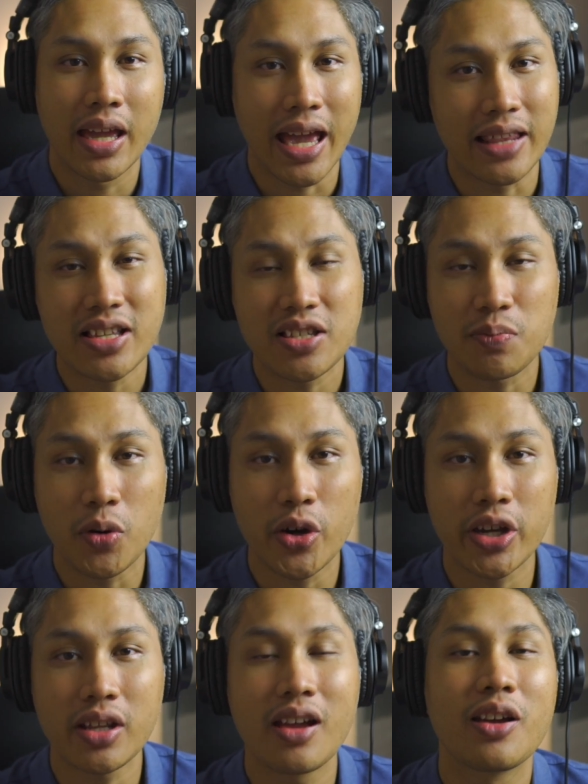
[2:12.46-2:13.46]
At this
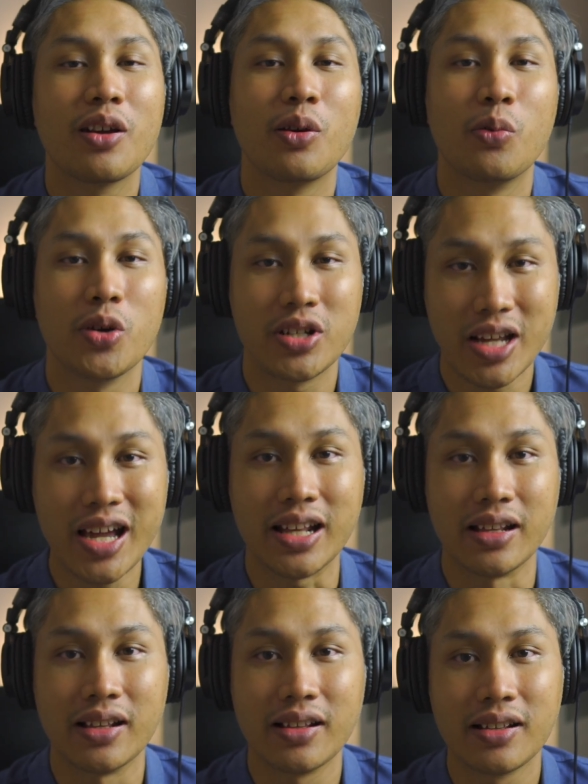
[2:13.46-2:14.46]
point, we're
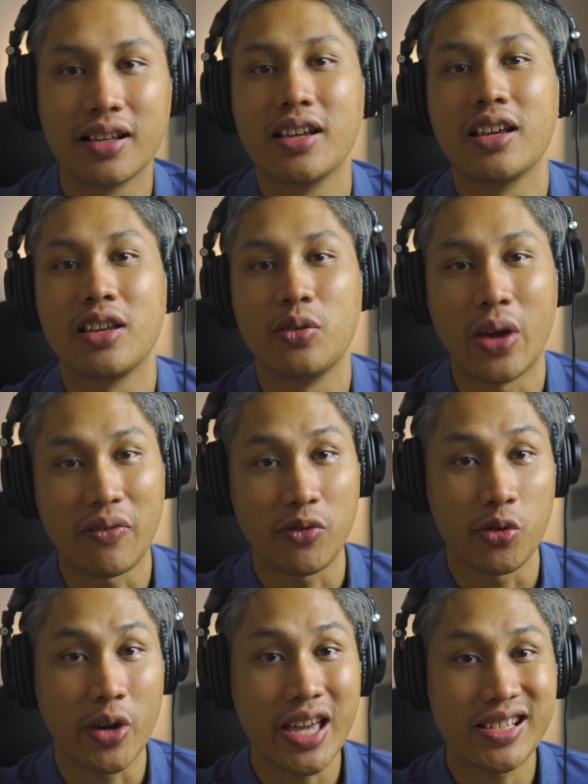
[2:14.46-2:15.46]
done. You have
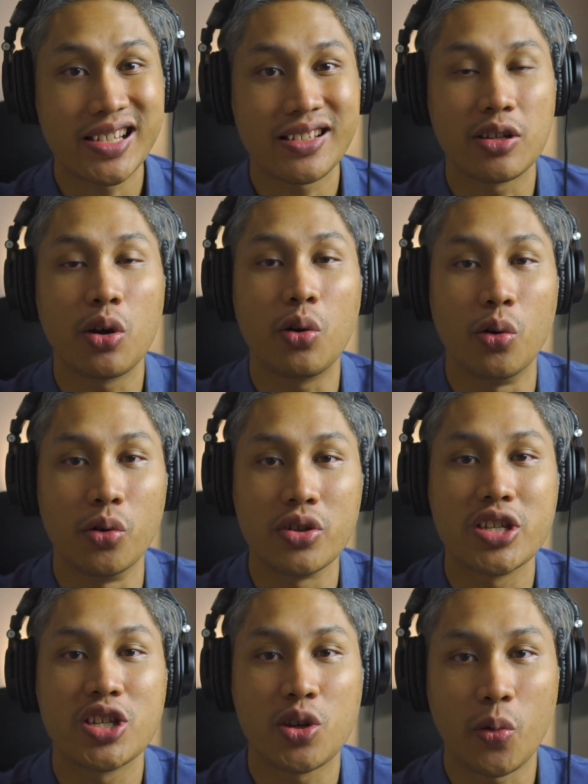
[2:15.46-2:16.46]
created your
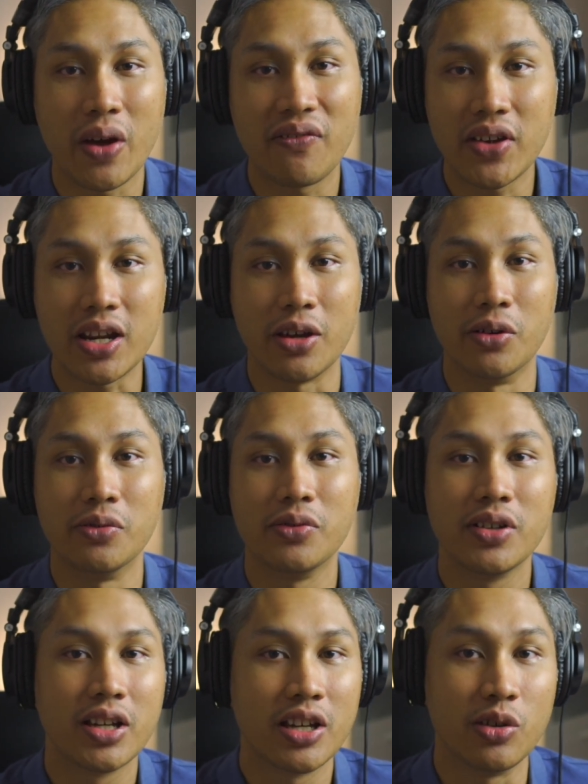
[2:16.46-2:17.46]
own square video.
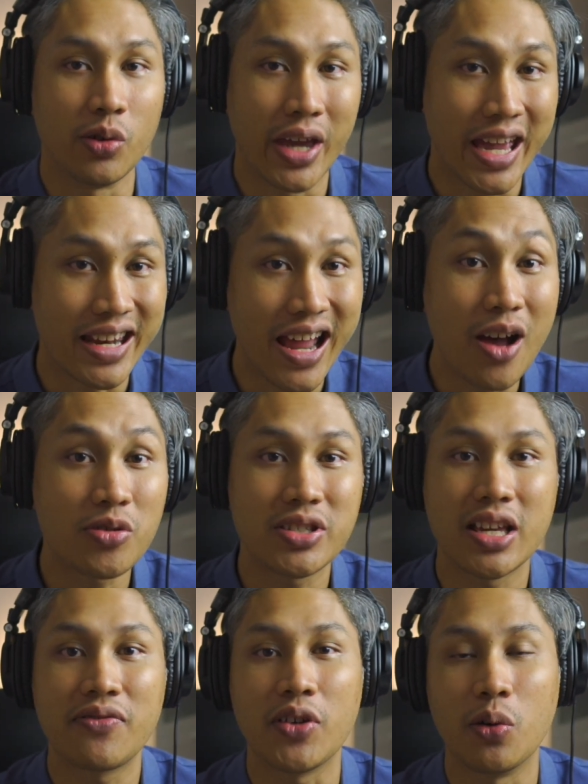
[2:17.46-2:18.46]
You can now
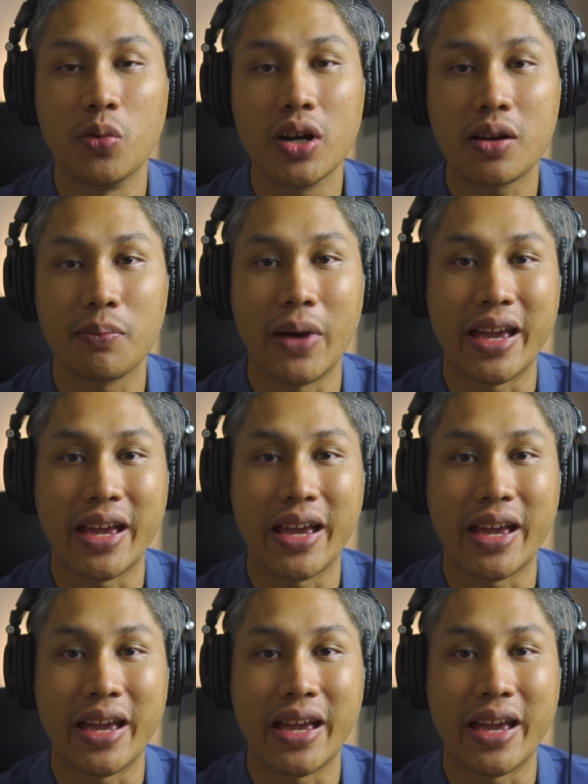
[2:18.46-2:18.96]
save your work by